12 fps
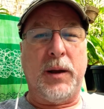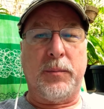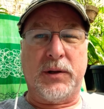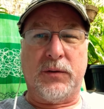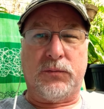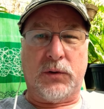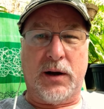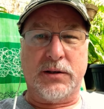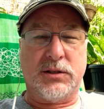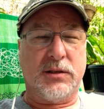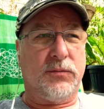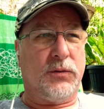people that
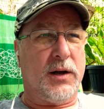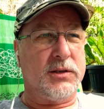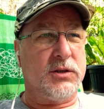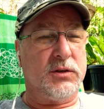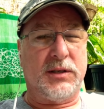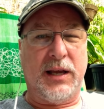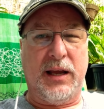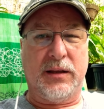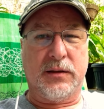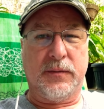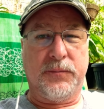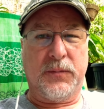floss floss their
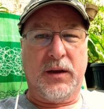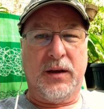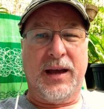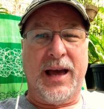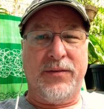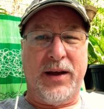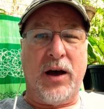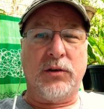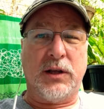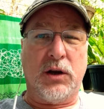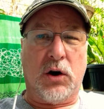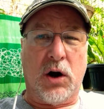teeth have
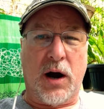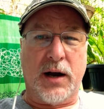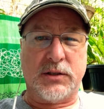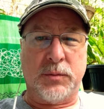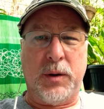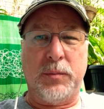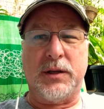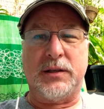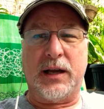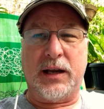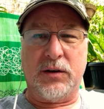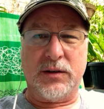healthier hearts, and people that
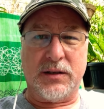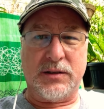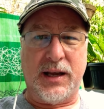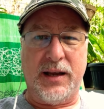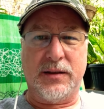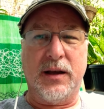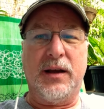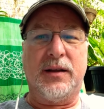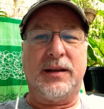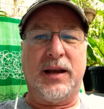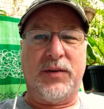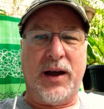take care of their
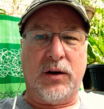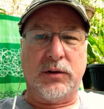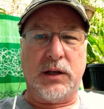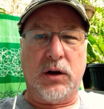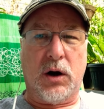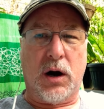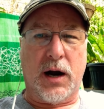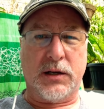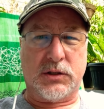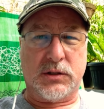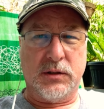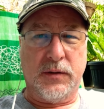teeth, they have healthier
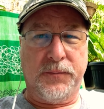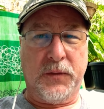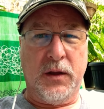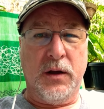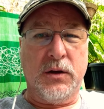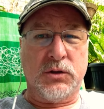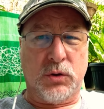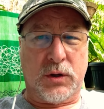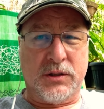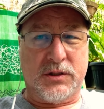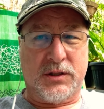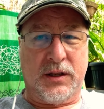hearts. So
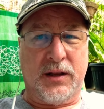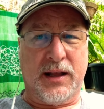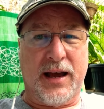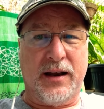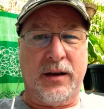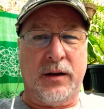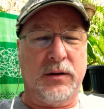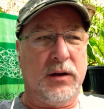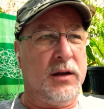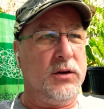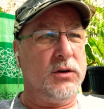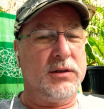consider that in,
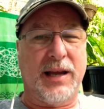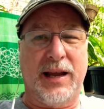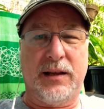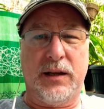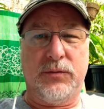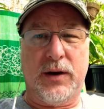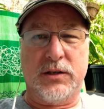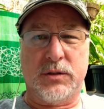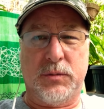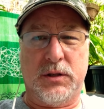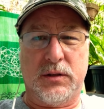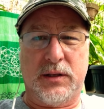in your daily
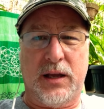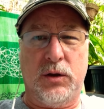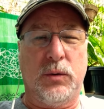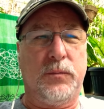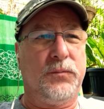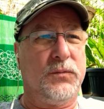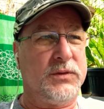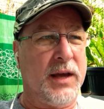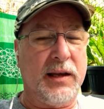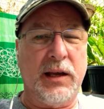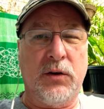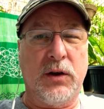regimen that you
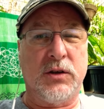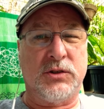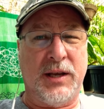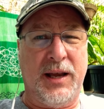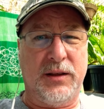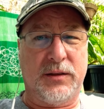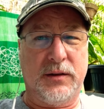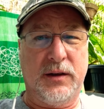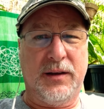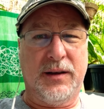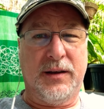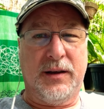take care of your teeth
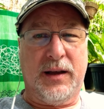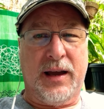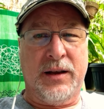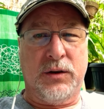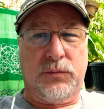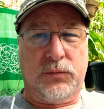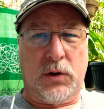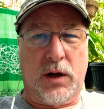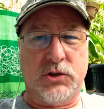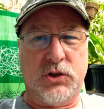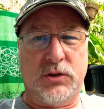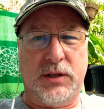and you
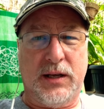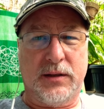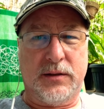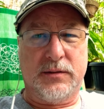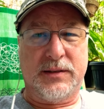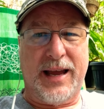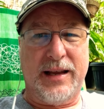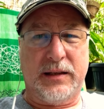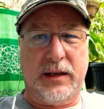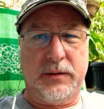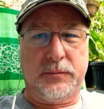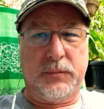floss your teeth
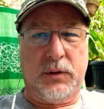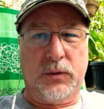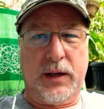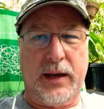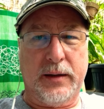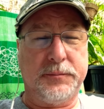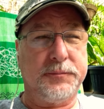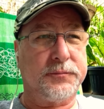daily, okay?